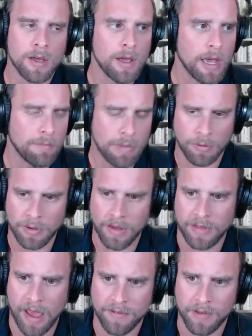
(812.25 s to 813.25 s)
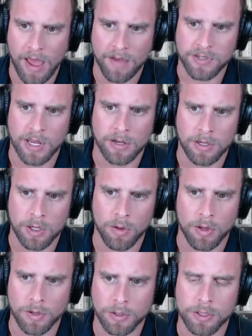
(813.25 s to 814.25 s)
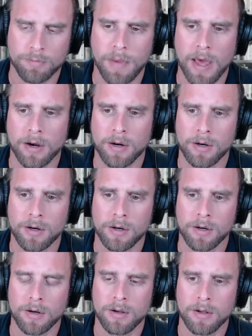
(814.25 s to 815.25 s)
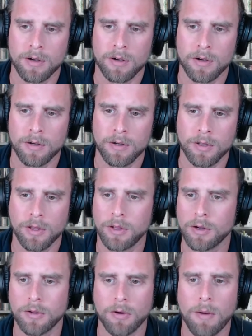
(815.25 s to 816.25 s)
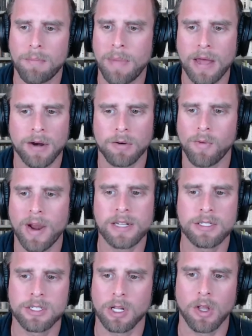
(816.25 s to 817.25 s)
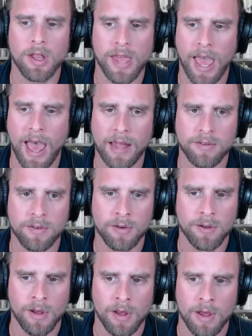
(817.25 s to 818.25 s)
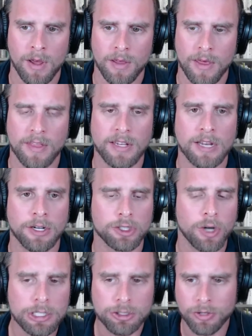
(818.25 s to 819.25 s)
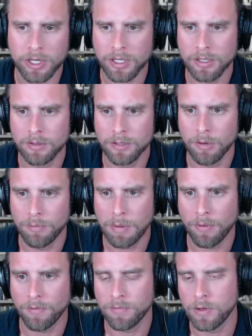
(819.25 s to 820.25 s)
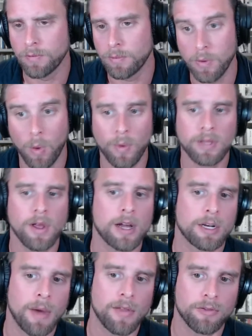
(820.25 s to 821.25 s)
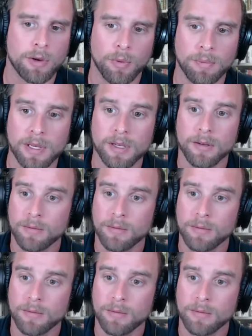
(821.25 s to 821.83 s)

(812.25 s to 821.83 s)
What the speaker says: and people have said, that there are better rates to look at than the 10-year treasury. People, we talked about the triple B